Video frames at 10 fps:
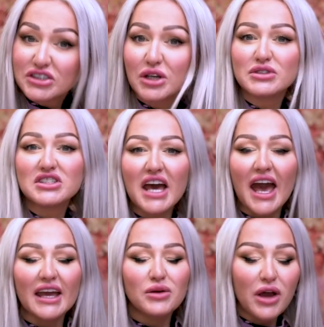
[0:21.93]
So
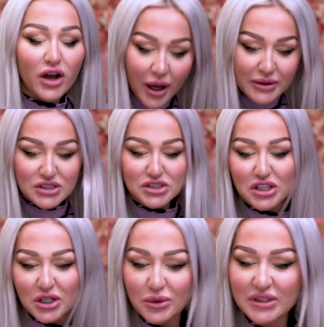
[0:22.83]
today we are going to
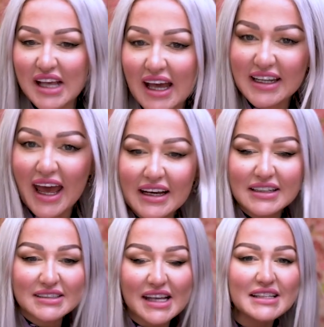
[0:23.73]
do a set of
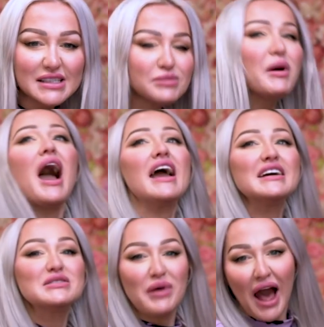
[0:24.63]
nails
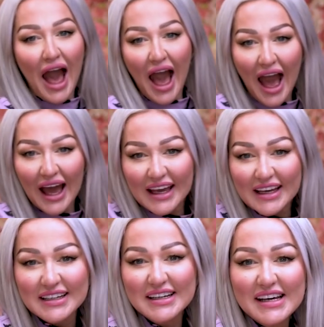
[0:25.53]
inspired by